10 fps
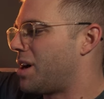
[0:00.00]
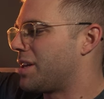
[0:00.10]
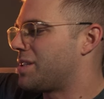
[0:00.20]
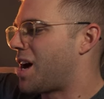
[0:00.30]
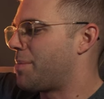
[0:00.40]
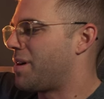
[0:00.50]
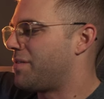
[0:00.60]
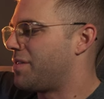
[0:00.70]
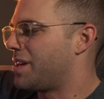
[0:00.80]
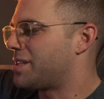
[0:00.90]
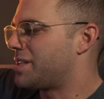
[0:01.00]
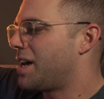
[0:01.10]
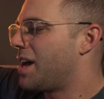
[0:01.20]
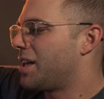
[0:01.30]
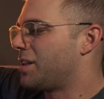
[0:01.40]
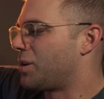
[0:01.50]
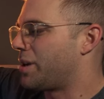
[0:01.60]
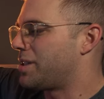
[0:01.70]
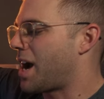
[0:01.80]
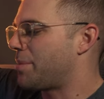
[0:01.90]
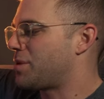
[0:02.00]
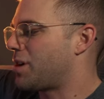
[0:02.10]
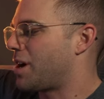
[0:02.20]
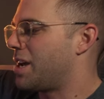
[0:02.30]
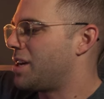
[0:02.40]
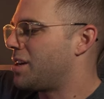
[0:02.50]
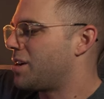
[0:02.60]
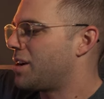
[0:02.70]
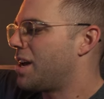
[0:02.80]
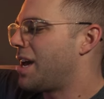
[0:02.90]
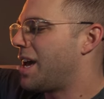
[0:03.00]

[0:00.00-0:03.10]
on top of this little adapter right here.